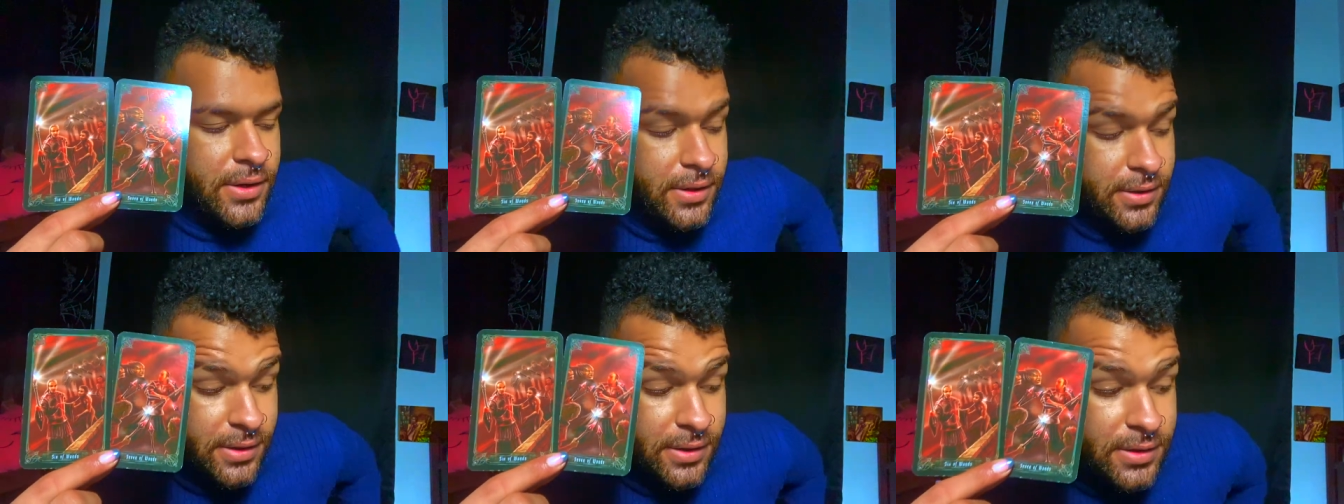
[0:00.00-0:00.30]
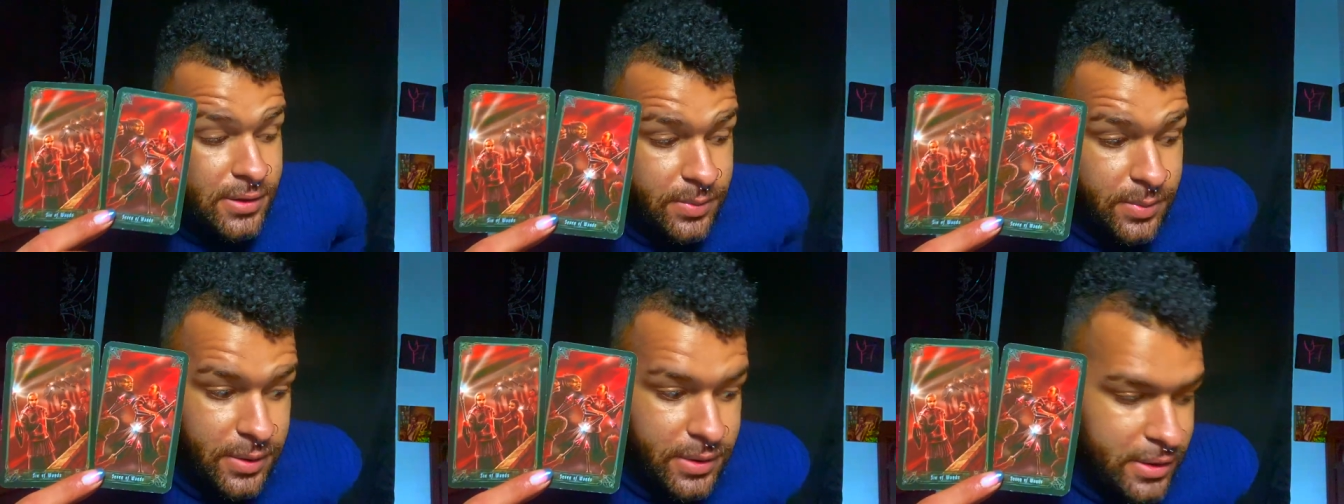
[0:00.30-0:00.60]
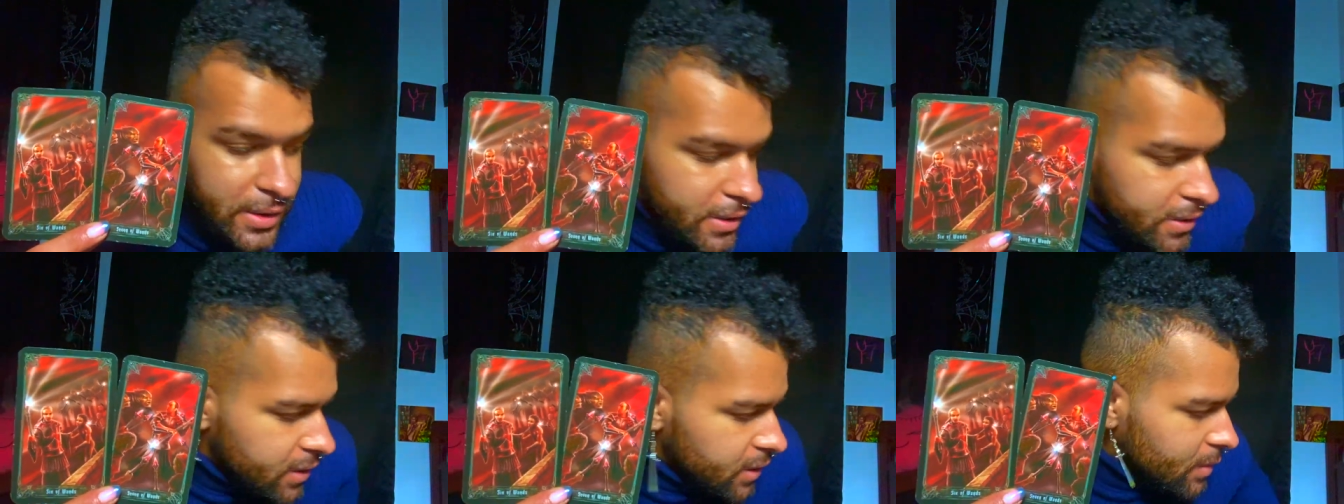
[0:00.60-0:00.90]
and that's what
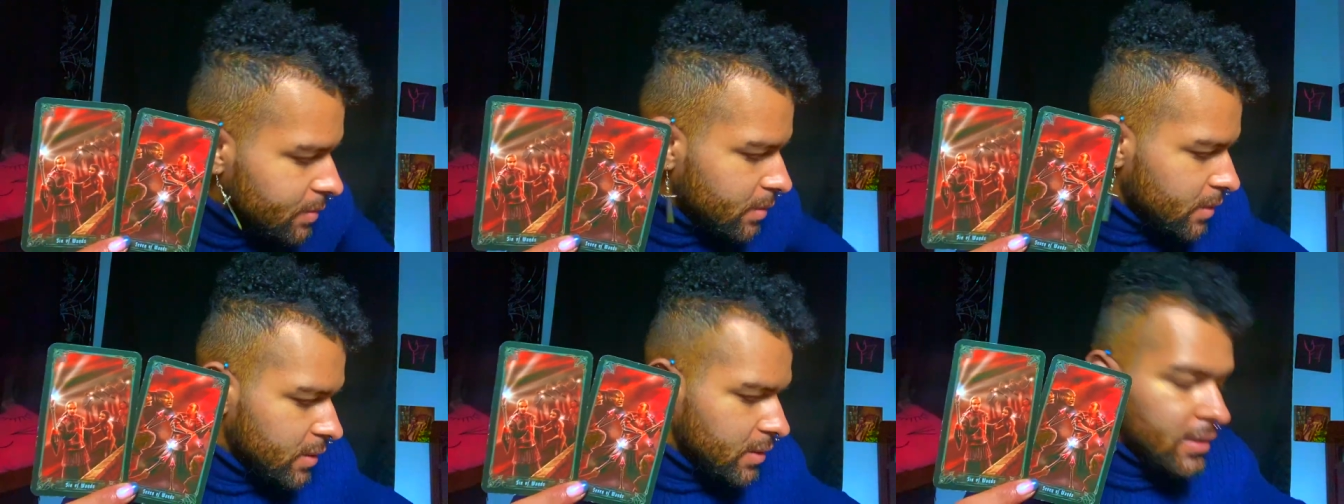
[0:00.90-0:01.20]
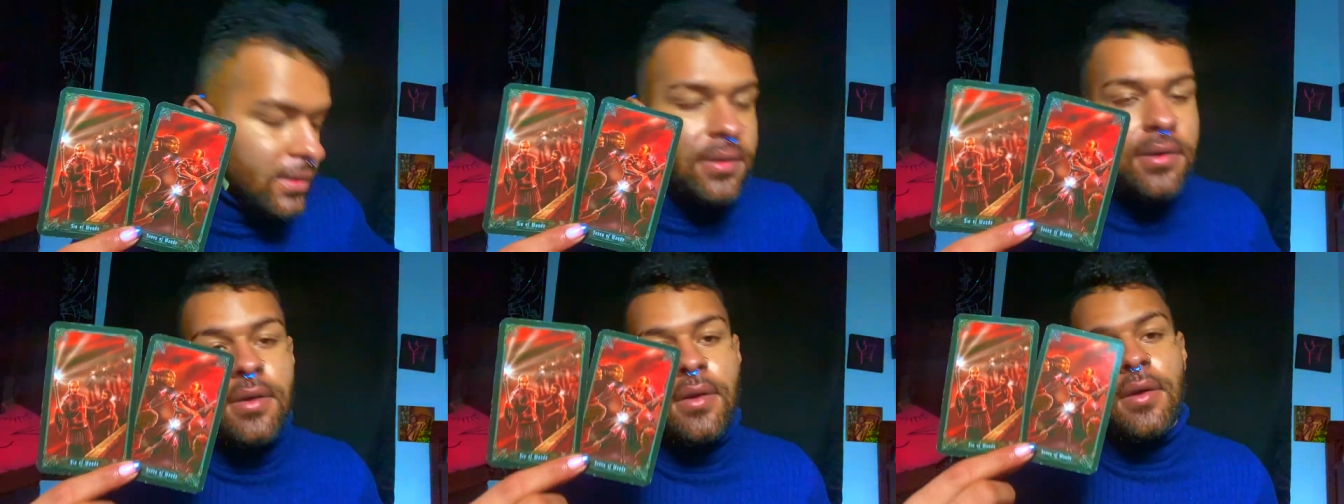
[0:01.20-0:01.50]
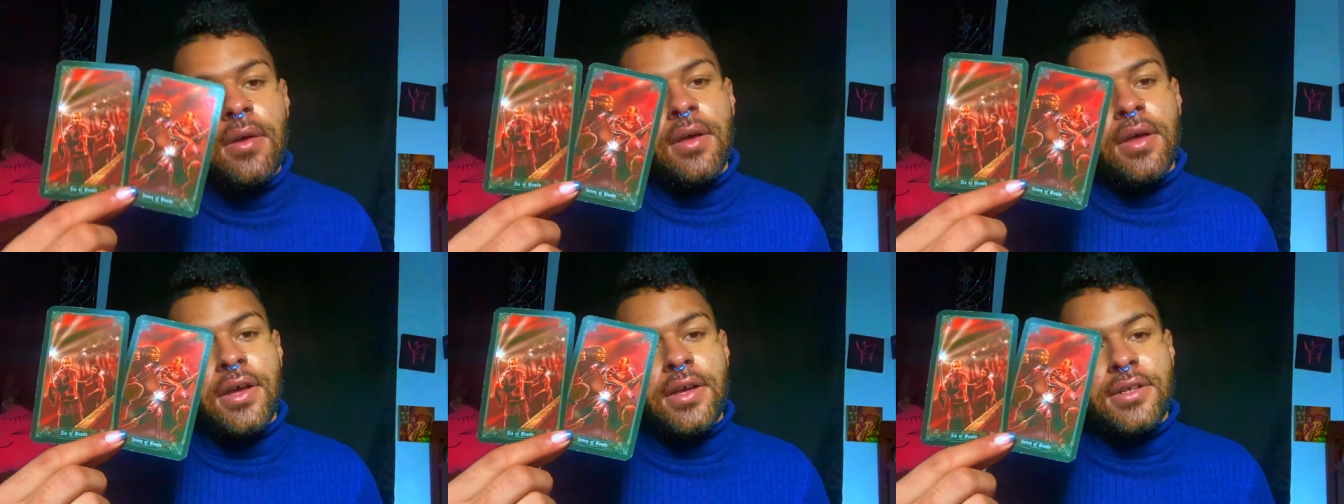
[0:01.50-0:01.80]
needs to be
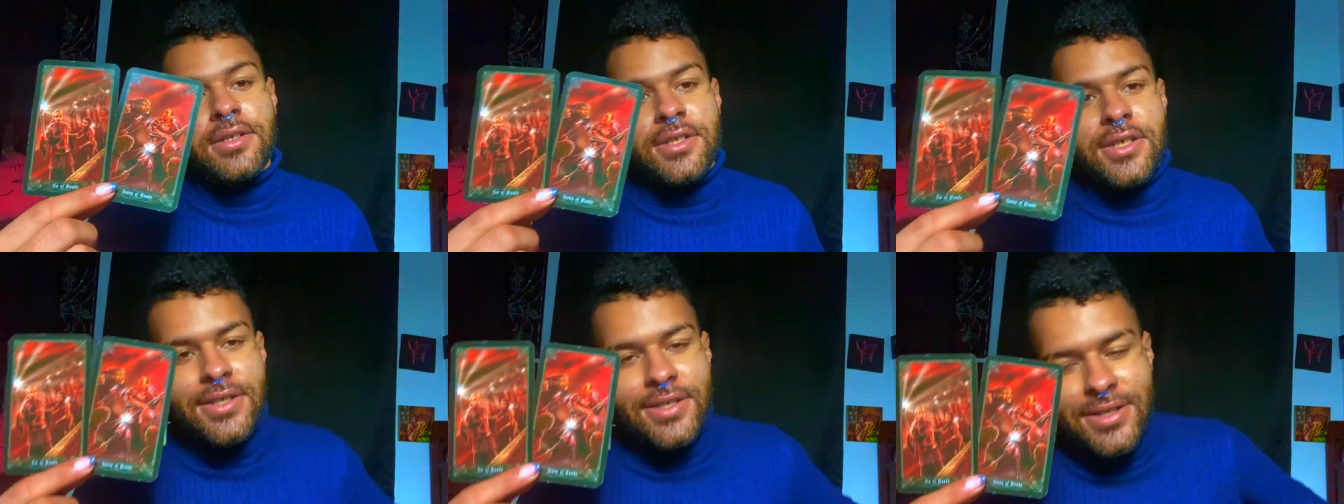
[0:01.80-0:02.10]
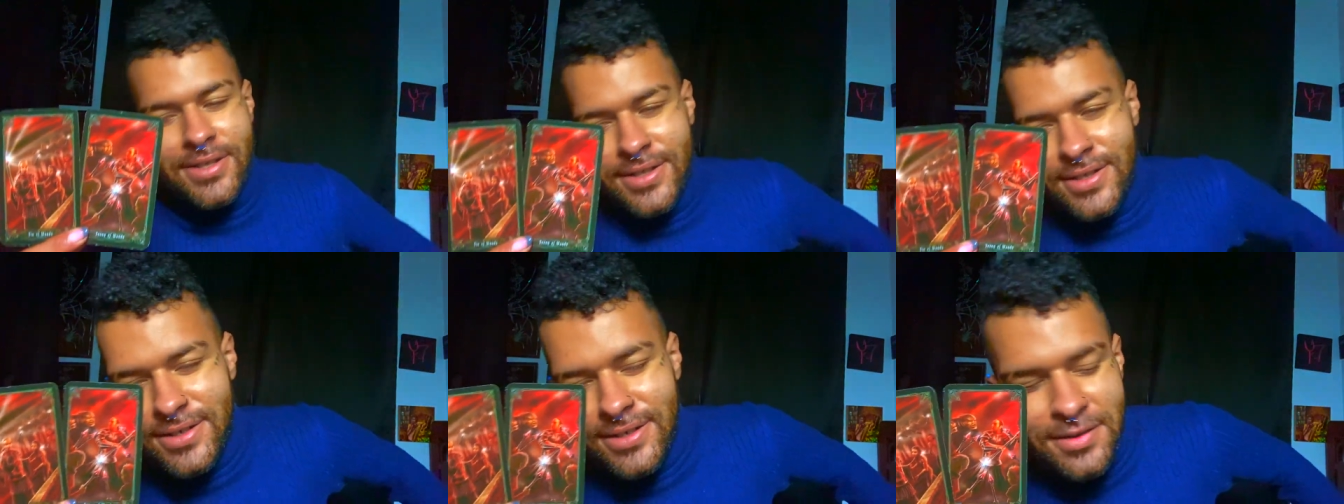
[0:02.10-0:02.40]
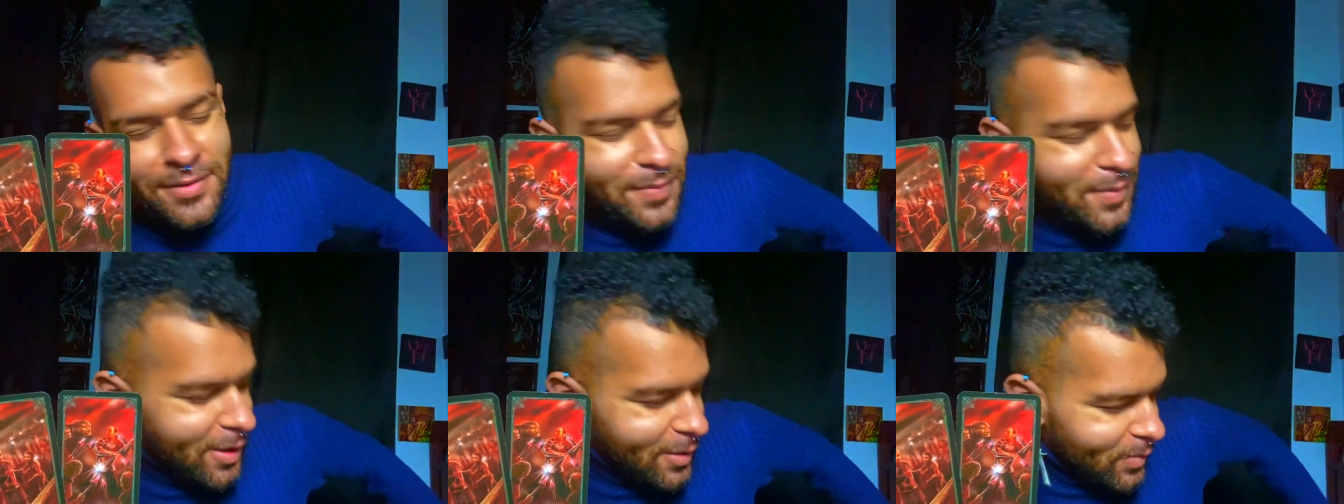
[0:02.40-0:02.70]
adjusted.
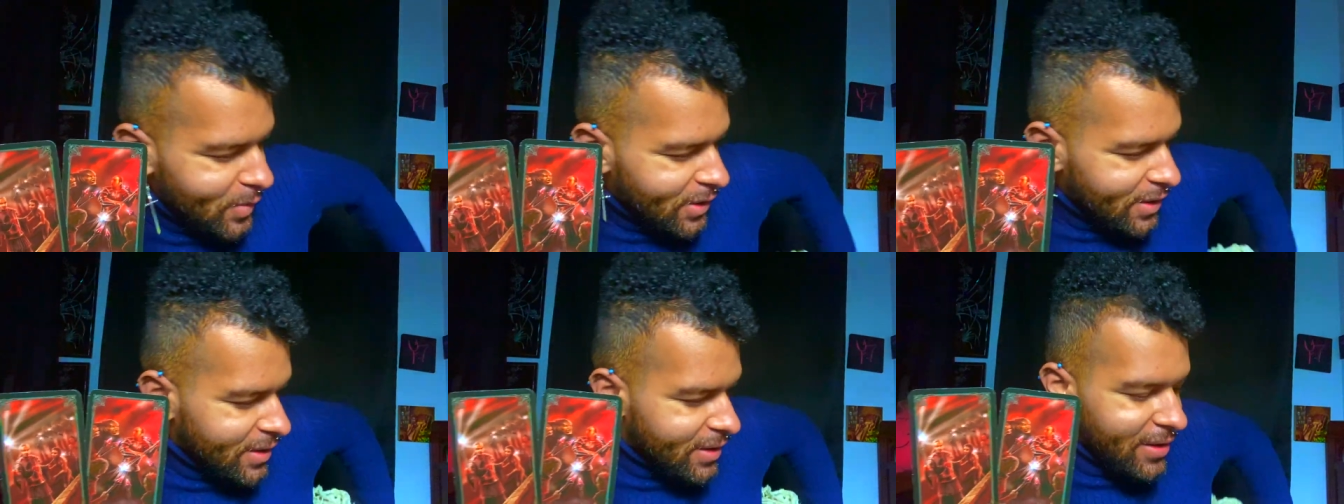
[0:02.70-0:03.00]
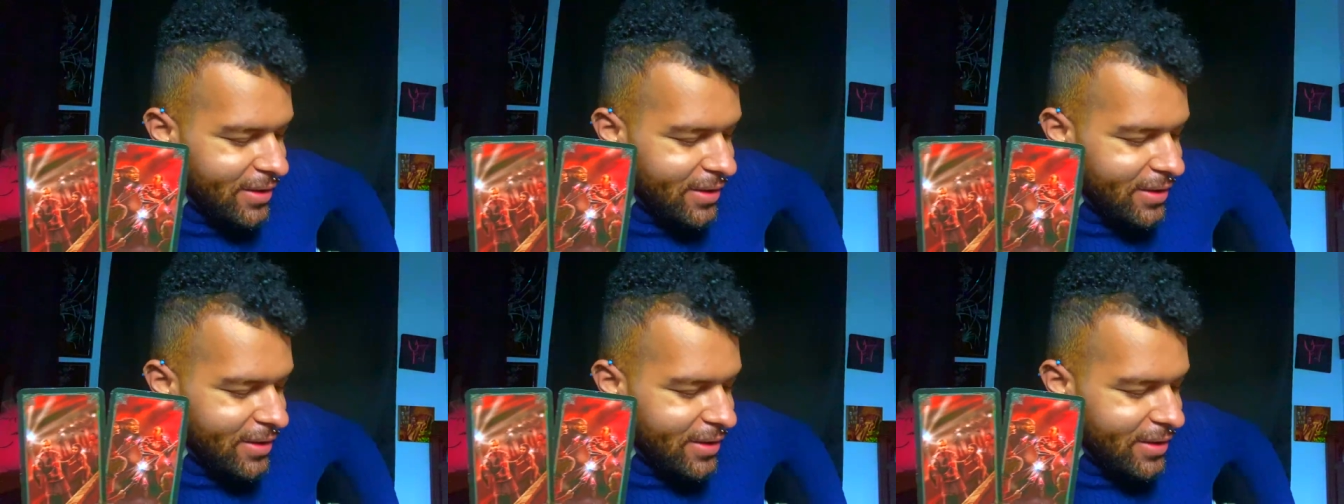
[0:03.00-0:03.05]
Don't mind me,